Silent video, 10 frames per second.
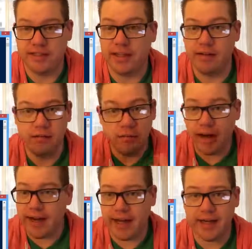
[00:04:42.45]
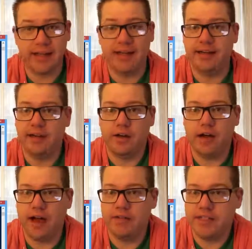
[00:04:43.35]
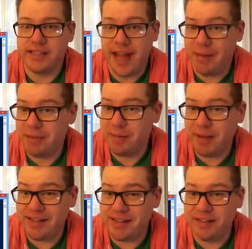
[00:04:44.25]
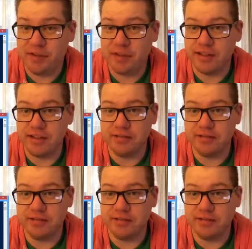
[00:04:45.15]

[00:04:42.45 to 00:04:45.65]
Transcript: and I read on it, and I obviously copied and pasted a few things,